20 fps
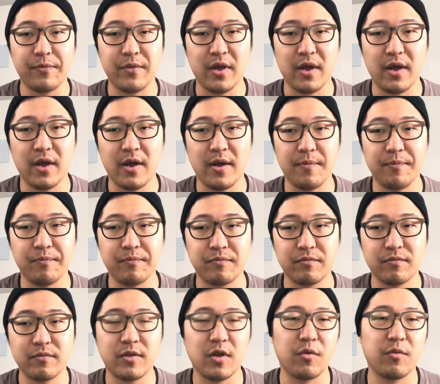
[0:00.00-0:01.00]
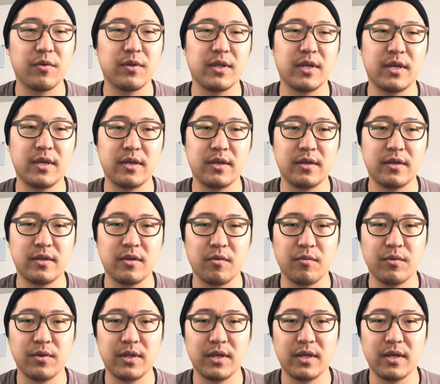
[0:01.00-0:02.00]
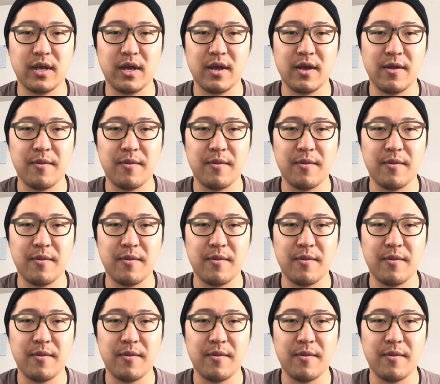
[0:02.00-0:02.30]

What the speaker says: don't really